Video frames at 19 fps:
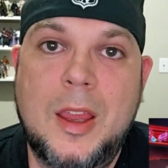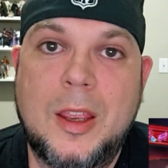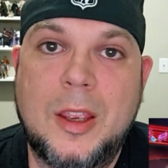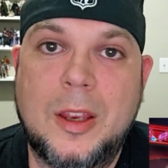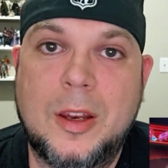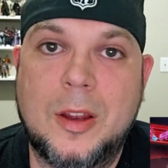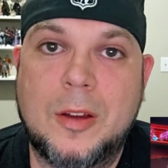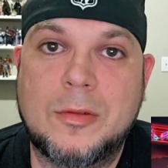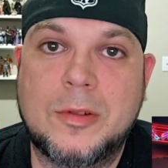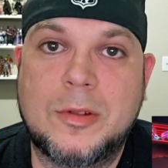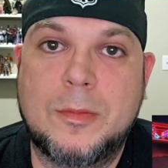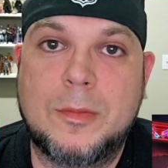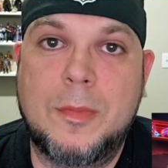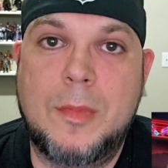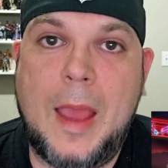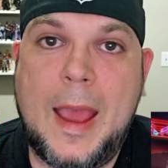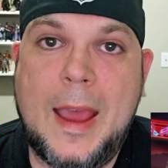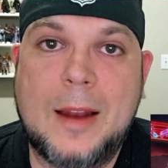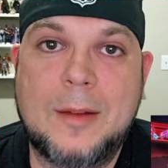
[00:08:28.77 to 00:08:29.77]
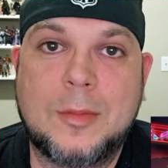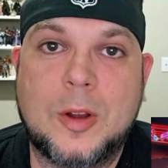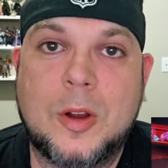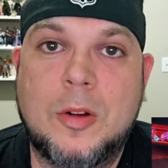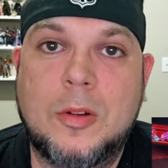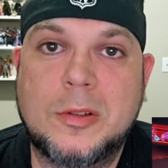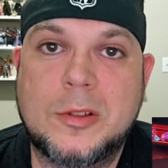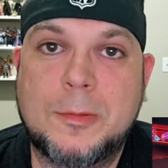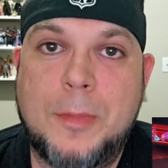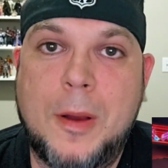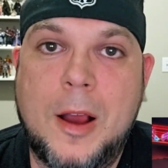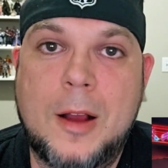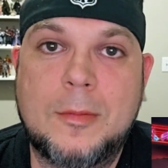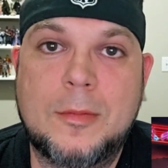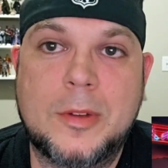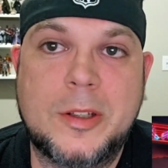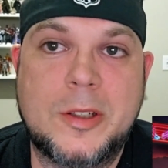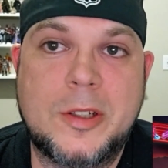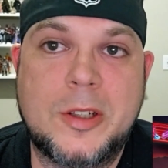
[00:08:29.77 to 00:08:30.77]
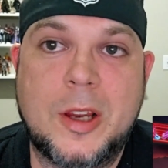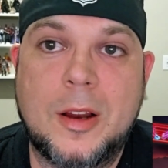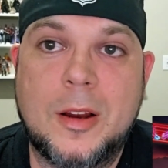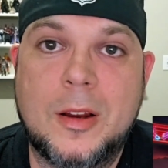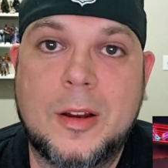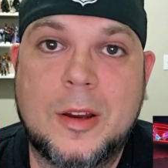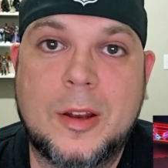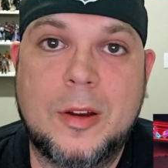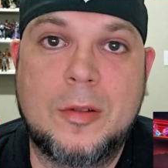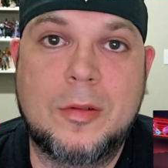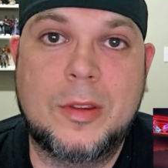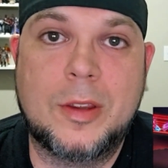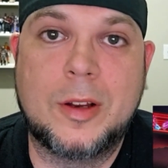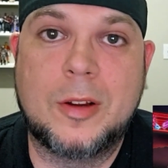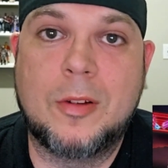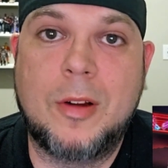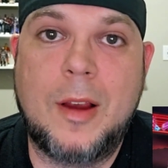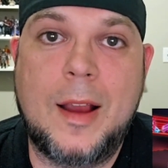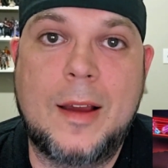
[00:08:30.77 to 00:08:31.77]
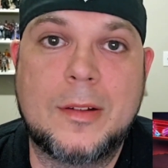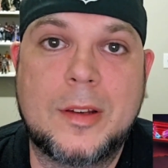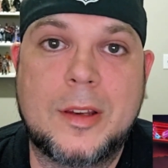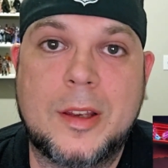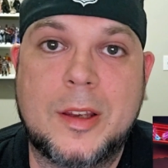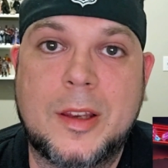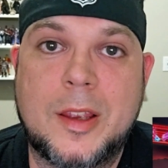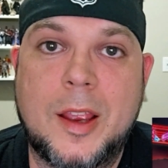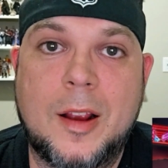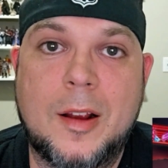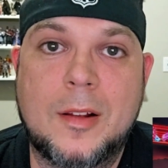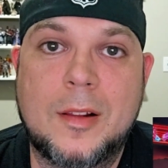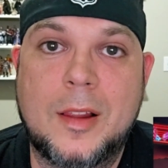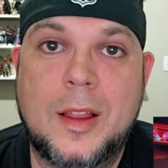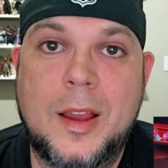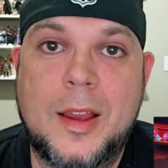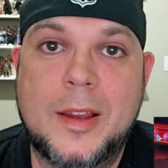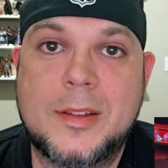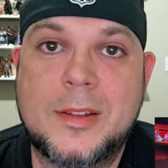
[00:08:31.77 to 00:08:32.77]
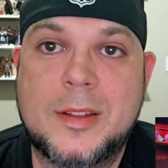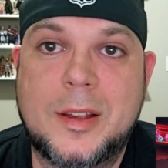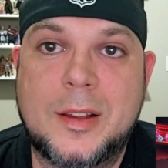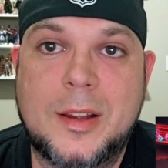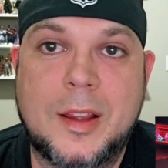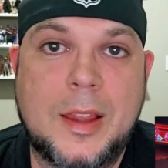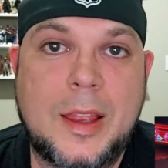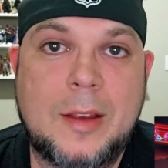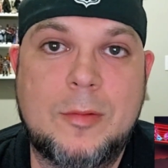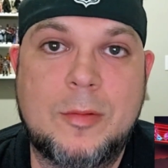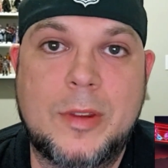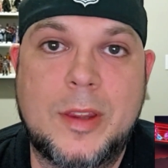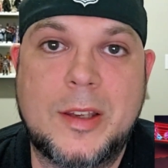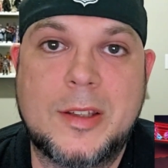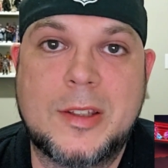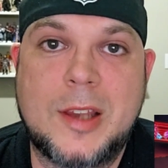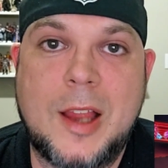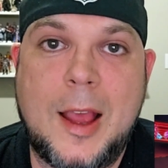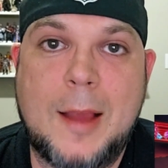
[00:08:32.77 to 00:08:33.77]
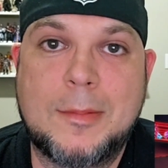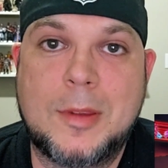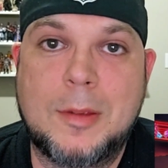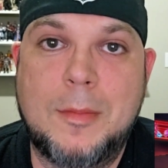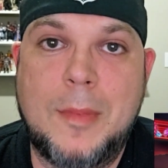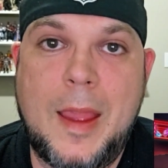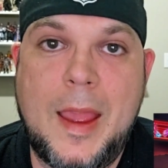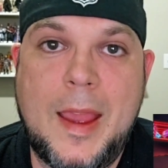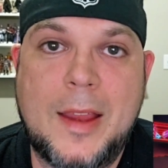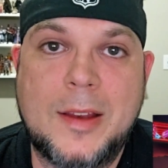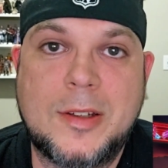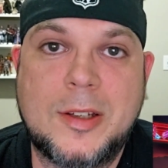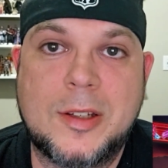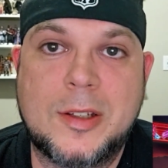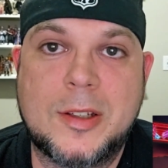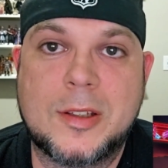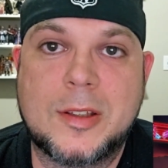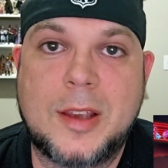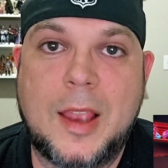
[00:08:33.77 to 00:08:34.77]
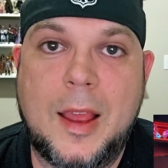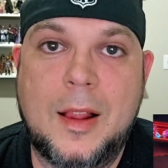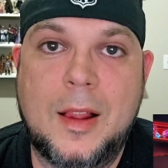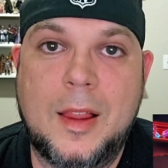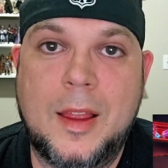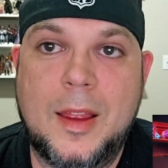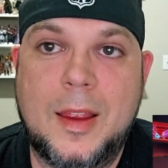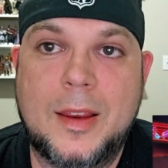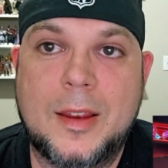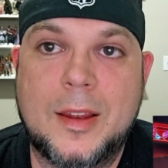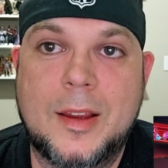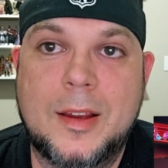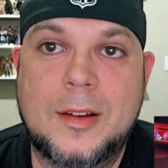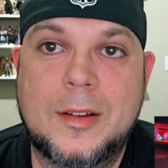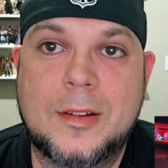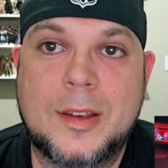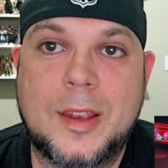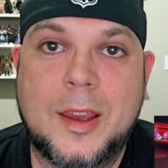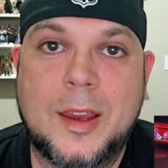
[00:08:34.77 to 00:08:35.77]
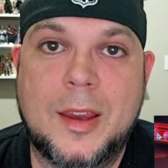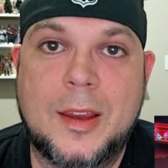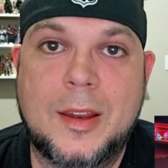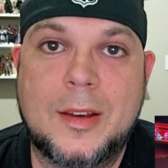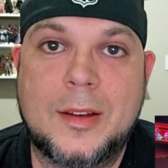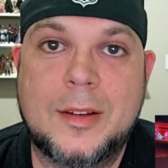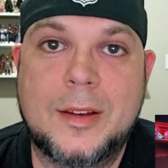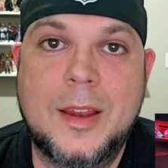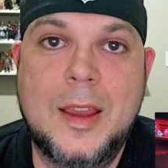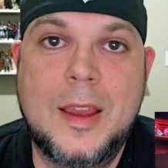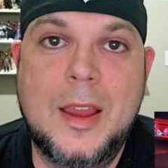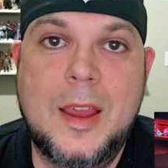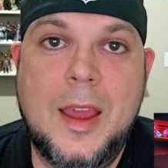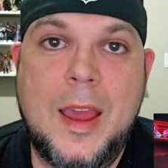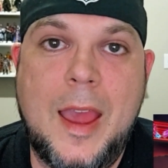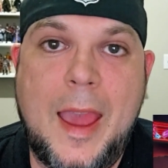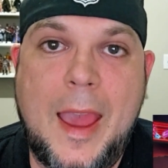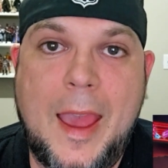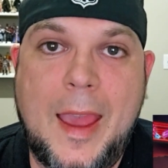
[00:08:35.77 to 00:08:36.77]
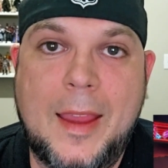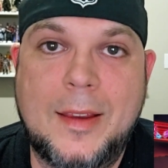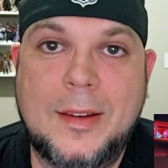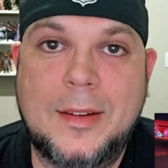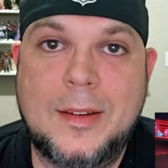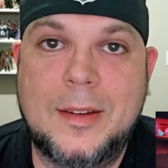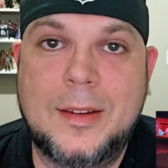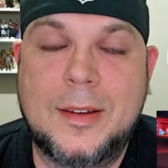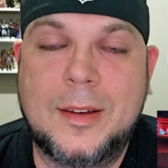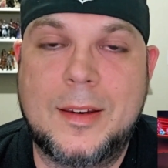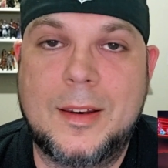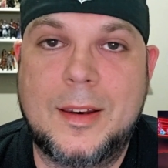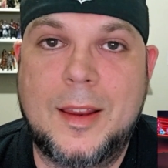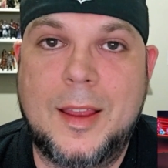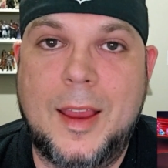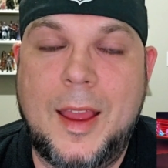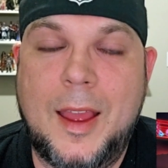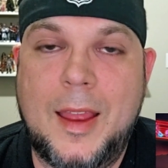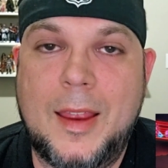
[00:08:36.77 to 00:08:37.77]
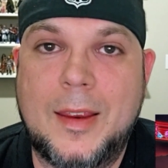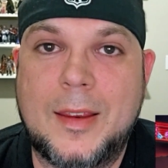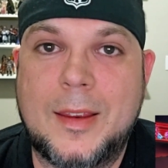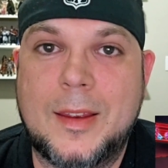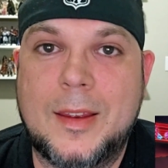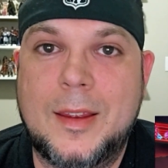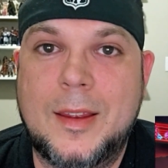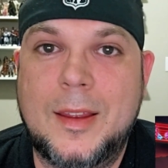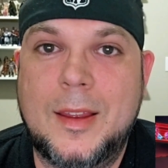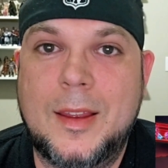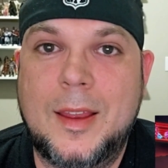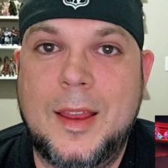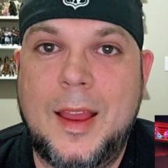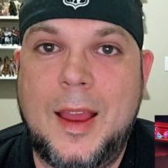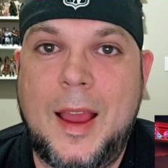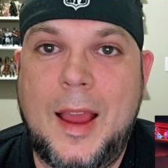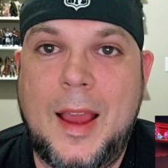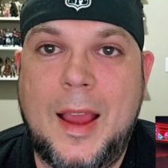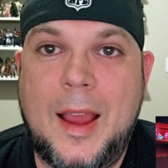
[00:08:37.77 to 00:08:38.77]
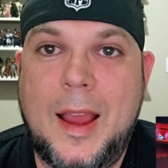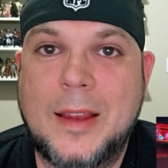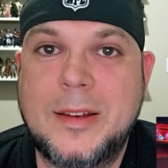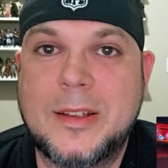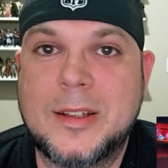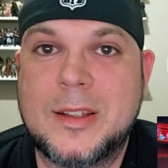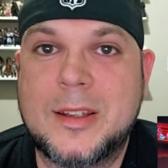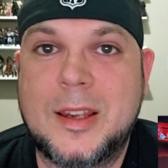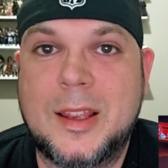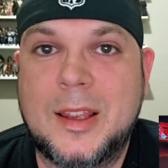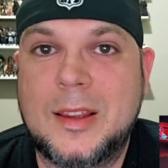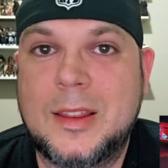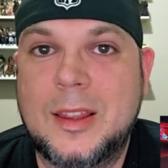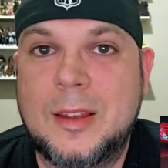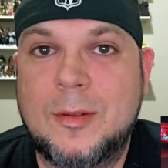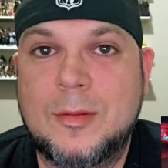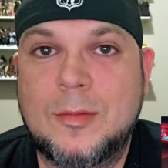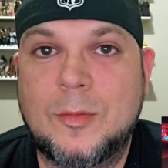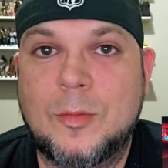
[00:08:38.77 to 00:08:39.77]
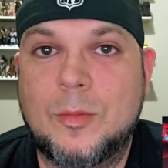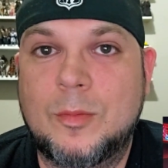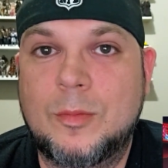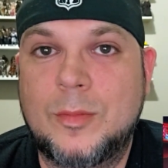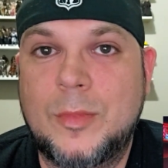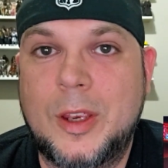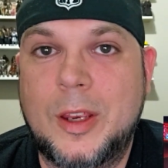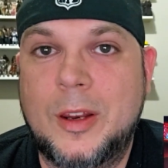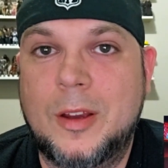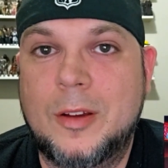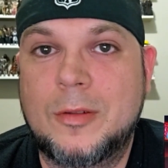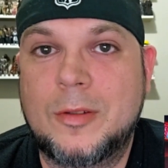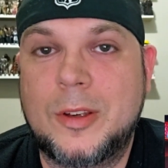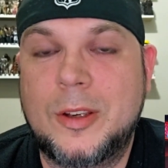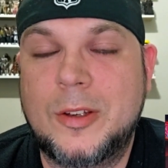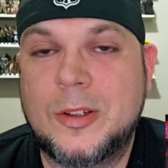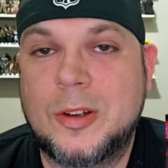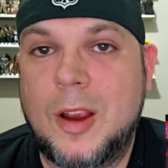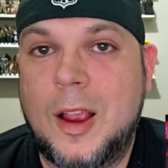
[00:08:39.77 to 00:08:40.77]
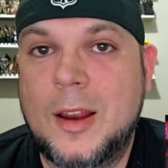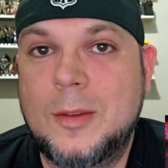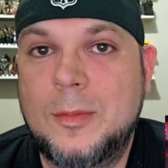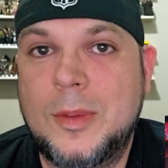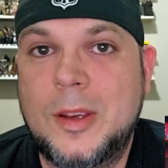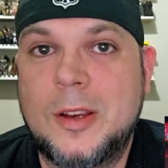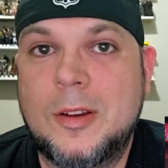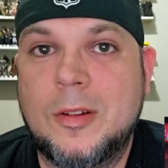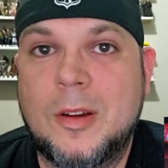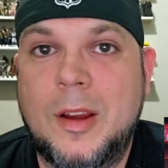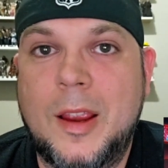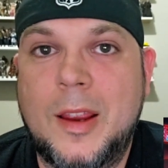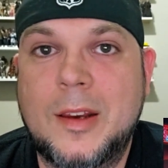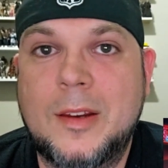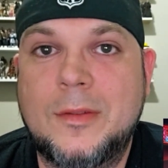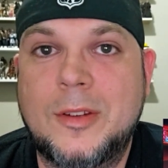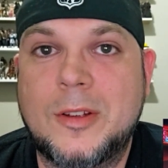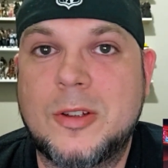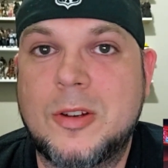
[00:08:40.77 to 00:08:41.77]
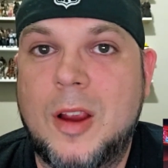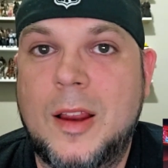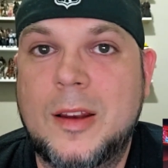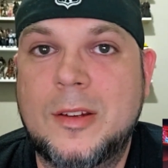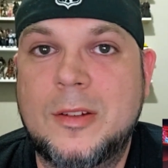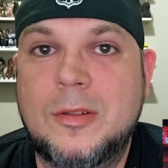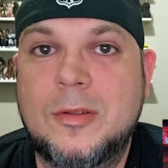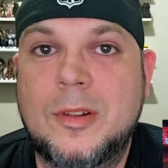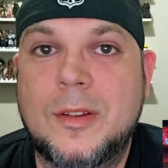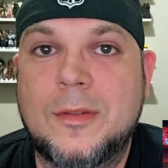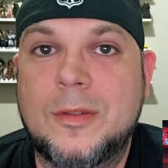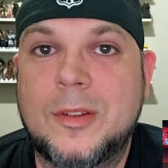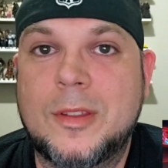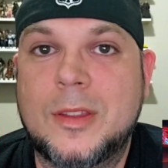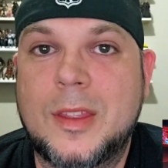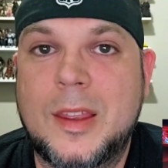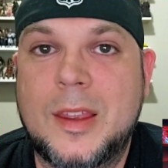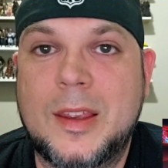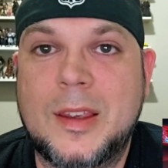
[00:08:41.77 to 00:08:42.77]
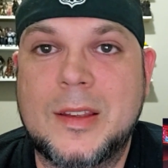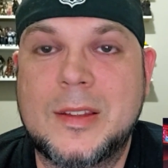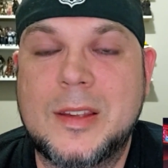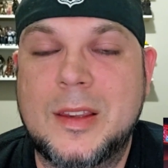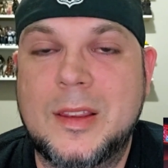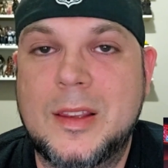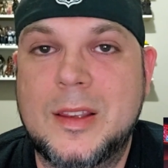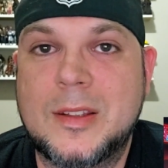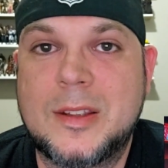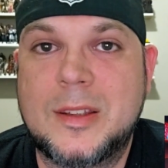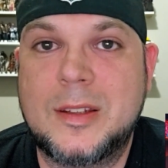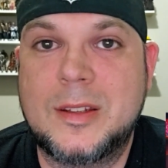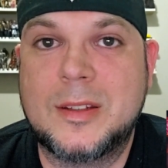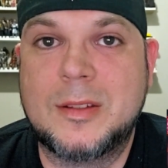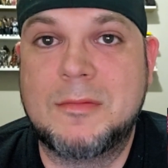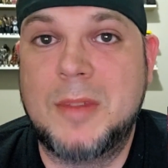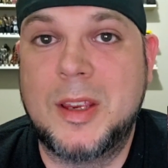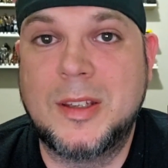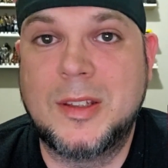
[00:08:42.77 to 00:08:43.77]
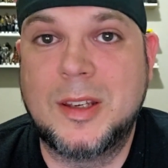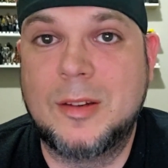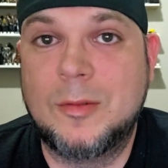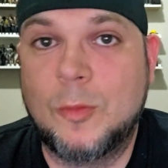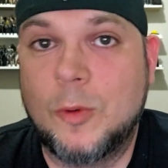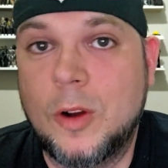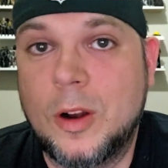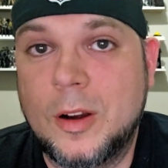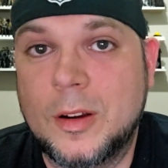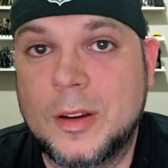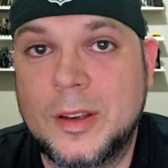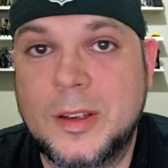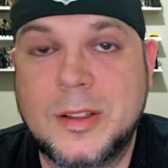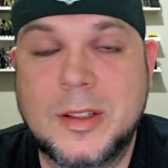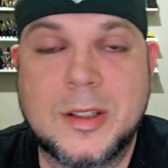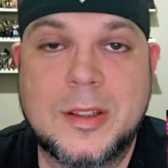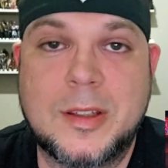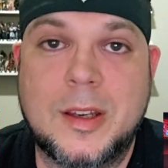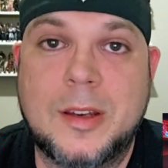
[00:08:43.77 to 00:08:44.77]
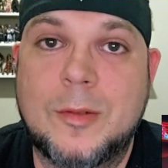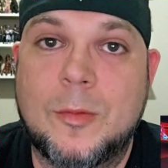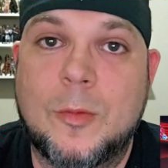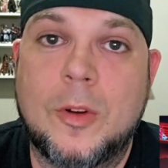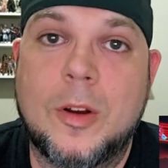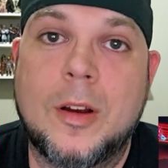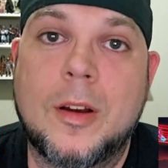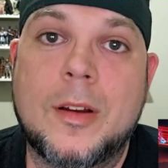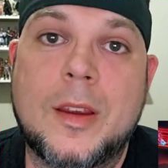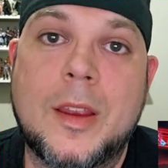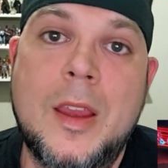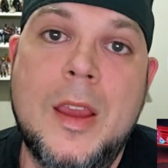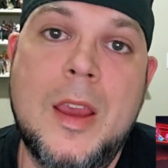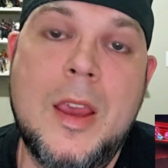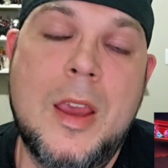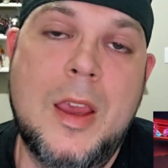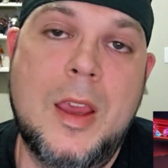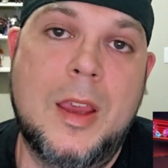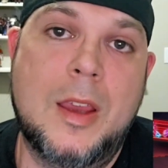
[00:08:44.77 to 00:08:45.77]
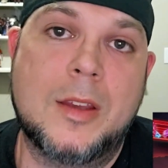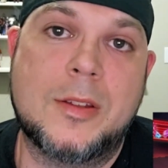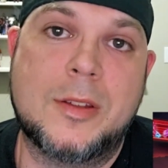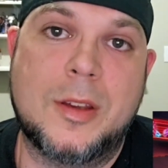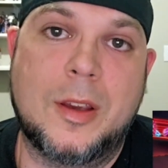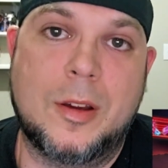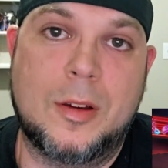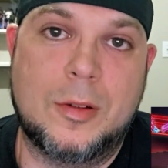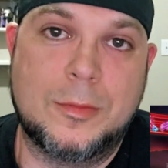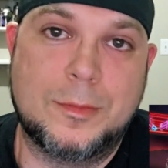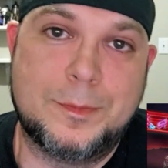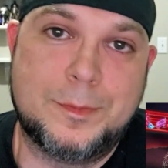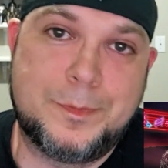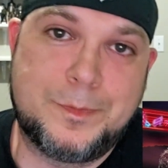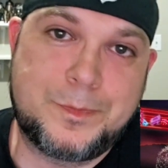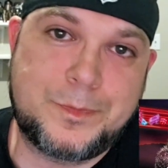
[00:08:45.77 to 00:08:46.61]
you know, Adam Cole's pummeling Jericho, and the crowd could care less. And like, when they stopped the match, it's just kind of like, okay. And I just think that, you know, you try to be creative, you try to do different things, and this just, it didn't work. It just didn't work. So